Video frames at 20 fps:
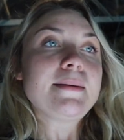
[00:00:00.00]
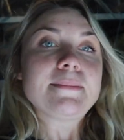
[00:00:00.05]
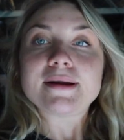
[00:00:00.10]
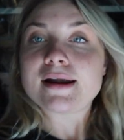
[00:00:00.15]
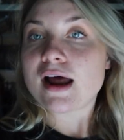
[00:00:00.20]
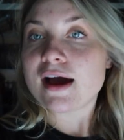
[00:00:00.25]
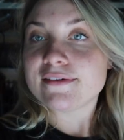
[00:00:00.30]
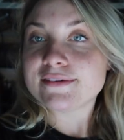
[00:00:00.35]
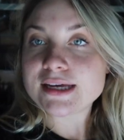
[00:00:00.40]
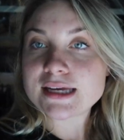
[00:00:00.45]

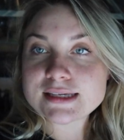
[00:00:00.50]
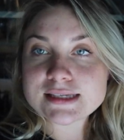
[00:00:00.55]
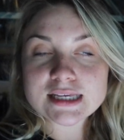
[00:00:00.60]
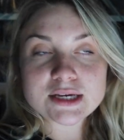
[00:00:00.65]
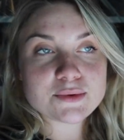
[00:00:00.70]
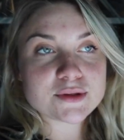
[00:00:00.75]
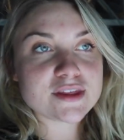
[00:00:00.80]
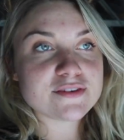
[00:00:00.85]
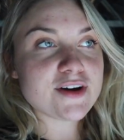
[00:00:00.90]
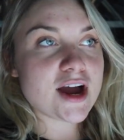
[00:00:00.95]
But
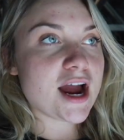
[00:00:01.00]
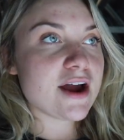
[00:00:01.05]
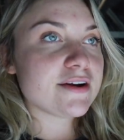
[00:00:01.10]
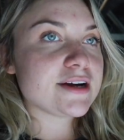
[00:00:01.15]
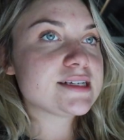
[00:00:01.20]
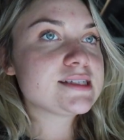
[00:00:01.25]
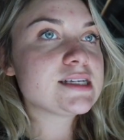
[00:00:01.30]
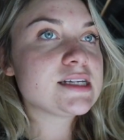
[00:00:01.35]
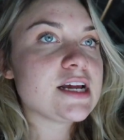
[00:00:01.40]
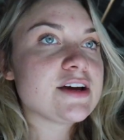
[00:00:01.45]
obviously with the
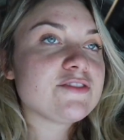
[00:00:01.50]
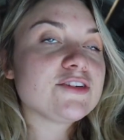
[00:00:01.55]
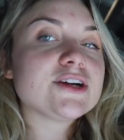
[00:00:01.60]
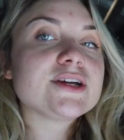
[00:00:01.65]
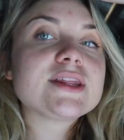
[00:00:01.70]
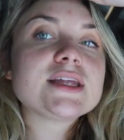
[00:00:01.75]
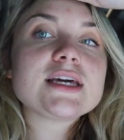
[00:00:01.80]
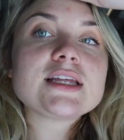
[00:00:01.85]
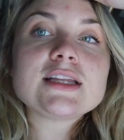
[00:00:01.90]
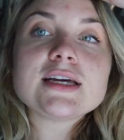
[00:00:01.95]
virus and
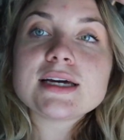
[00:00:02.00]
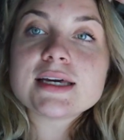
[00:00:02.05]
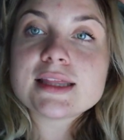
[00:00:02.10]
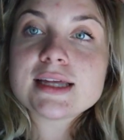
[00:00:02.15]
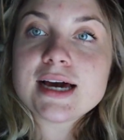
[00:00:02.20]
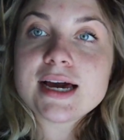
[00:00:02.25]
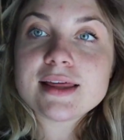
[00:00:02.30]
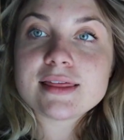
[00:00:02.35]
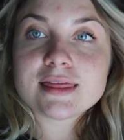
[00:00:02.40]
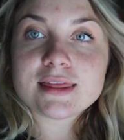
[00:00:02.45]
everything like
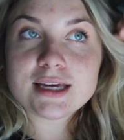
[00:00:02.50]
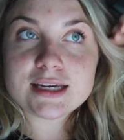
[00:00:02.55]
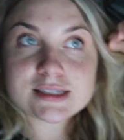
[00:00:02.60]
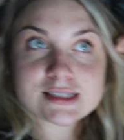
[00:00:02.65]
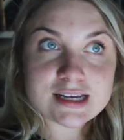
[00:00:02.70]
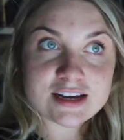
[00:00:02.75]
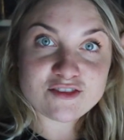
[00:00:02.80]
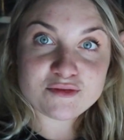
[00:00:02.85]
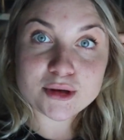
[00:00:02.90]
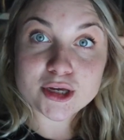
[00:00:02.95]
that,
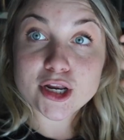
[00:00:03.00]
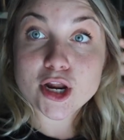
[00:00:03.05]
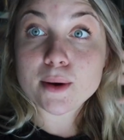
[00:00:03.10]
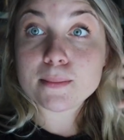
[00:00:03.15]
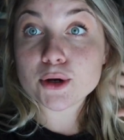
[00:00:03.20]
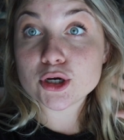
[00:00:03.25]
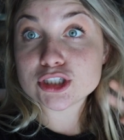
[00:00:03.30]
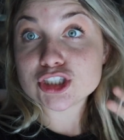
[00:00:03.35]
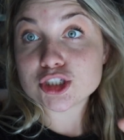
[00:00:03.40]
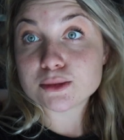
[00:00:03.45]
things have been
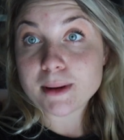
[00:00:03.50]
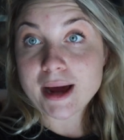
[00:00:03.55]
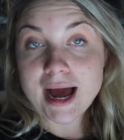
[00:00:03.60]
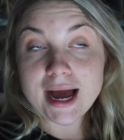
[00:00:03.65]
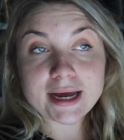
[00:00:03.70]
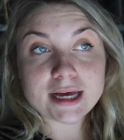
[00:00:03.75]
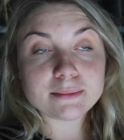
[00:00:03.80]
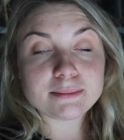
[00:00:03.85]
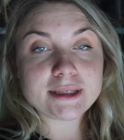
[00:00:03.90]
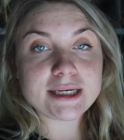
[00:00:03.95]
pushed
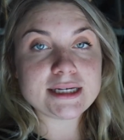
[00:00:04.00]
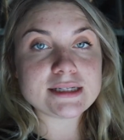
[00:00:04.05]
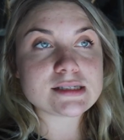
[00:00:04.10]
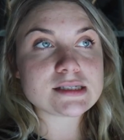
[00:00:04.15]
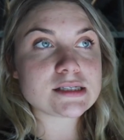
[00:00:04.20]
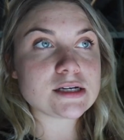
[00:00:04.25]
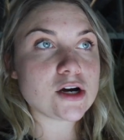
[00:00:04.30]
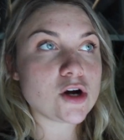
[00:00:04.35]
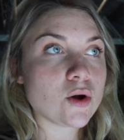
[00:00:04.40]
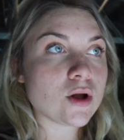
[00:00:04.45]
back a
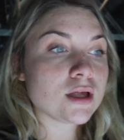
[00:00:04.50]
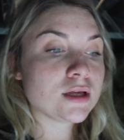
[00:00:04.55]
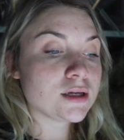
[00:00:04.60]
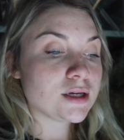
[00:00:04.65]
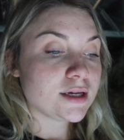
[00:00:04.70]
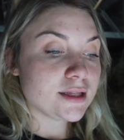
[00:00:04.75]
bit, so